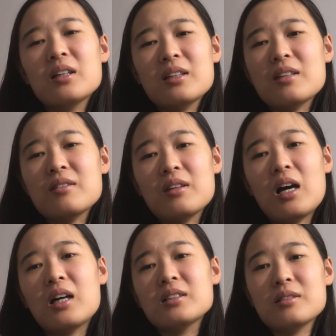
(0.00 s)
that's
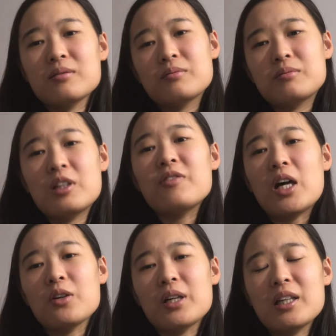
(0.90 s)
not
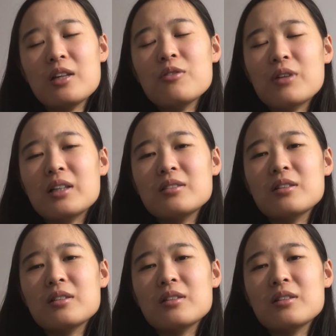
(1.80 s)
evaluated, right?